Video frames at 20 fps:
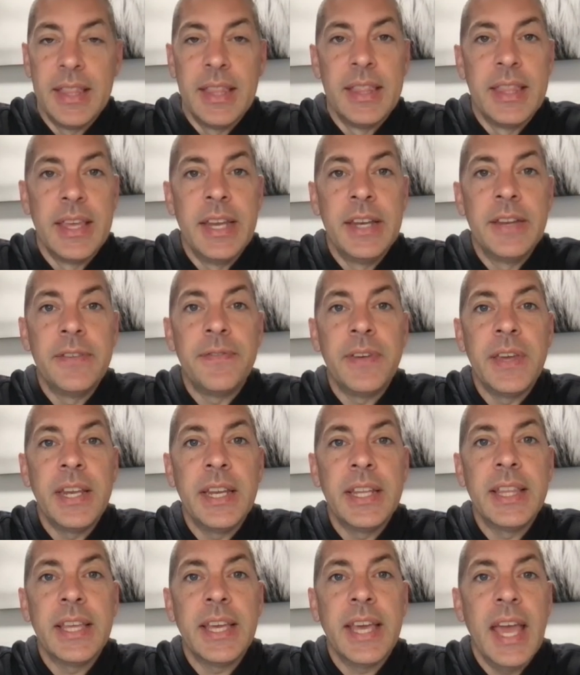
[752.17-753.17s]
they
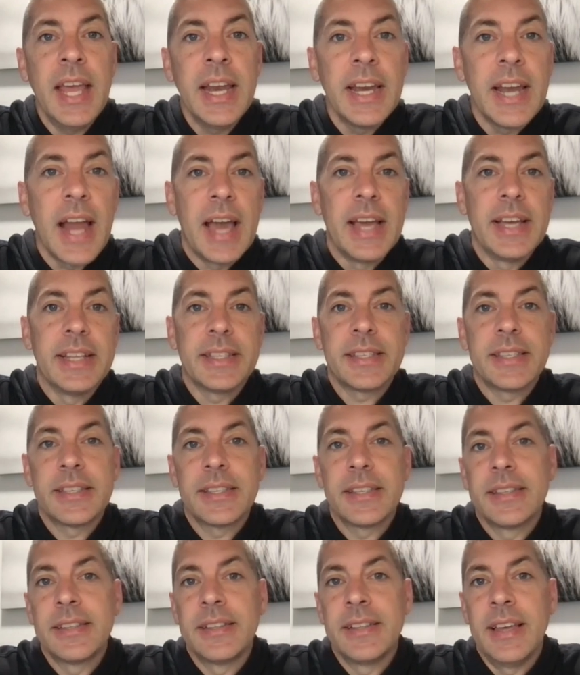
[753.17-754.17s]
defeated the Canaanites.
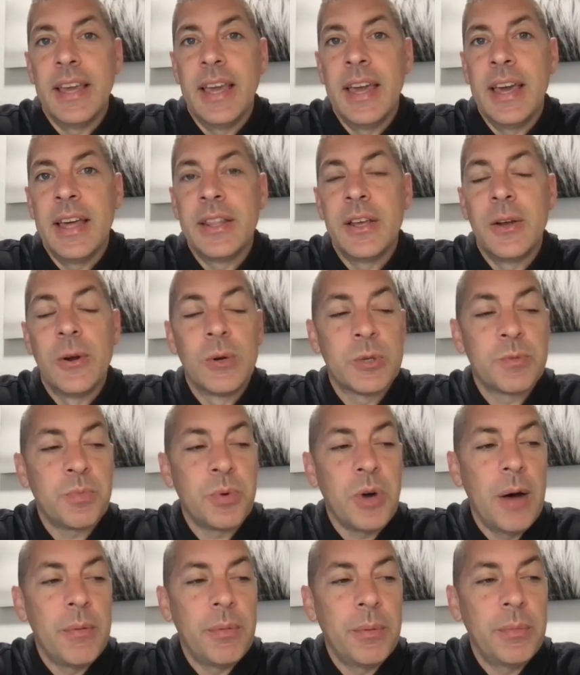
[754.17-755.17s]
And there was
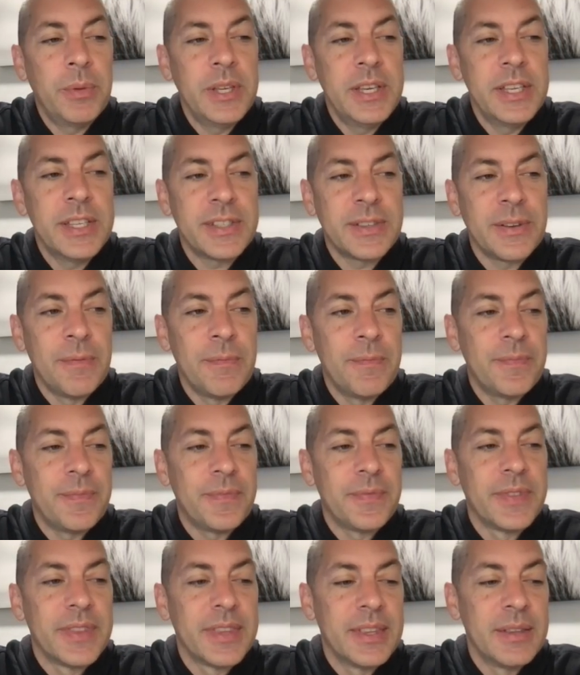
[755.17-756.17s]
probably some
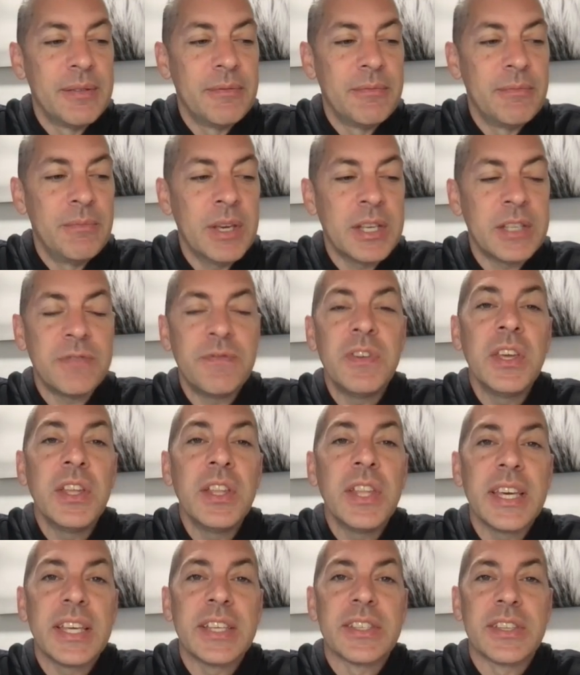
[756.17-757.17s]
mixed
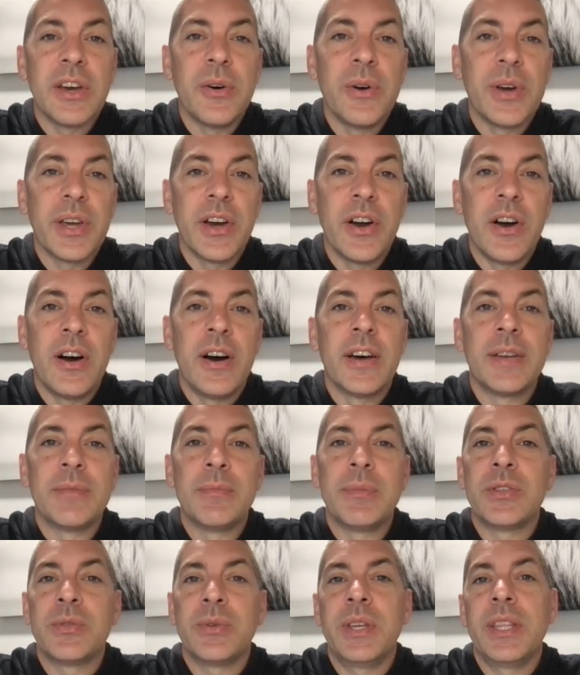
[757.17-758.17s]
feelings going on
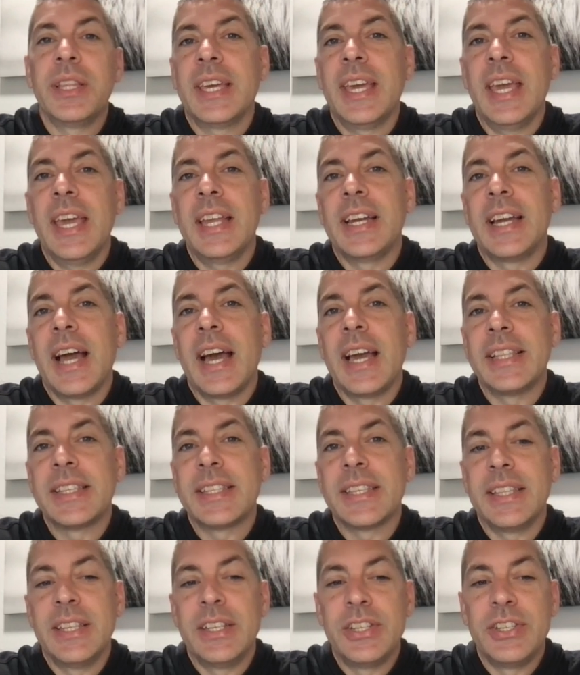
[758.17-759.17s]
between the Canaanites
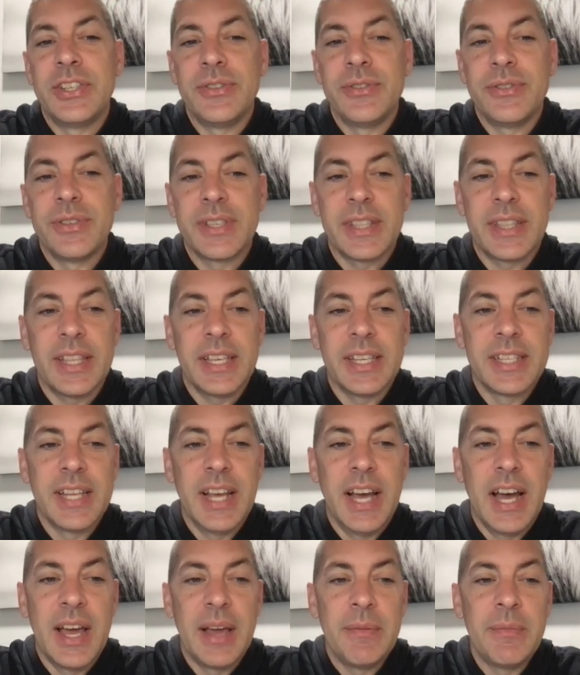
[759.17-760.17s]
and the Jews at this
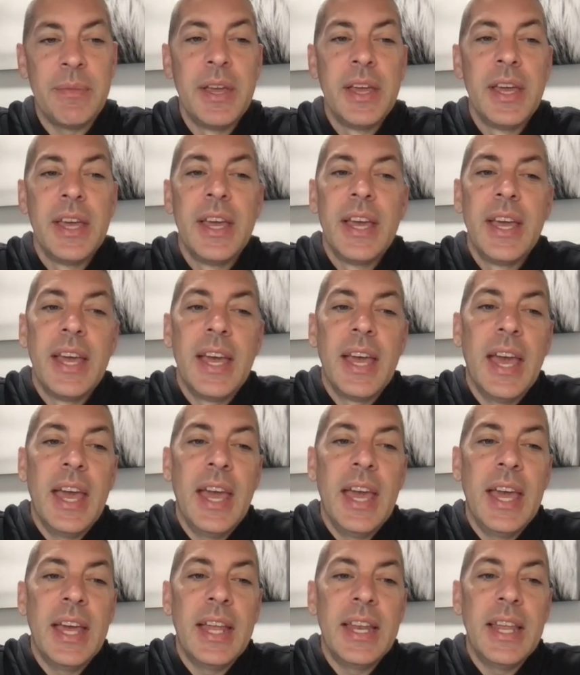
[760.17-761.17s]
time.
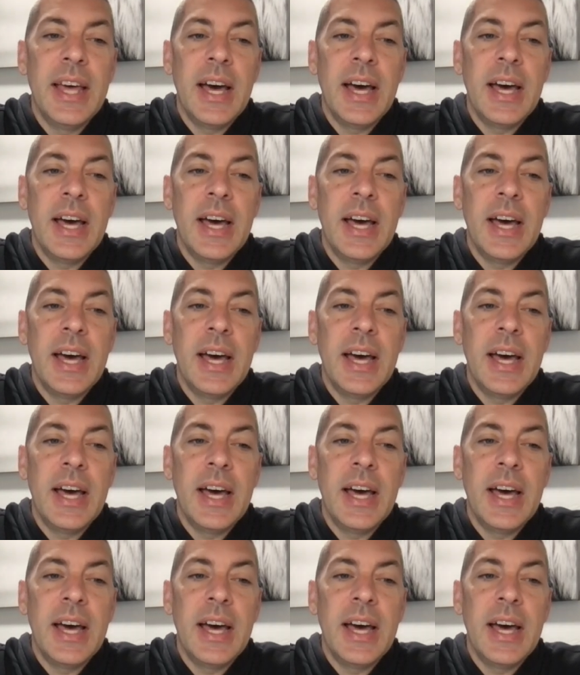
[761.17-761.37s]
And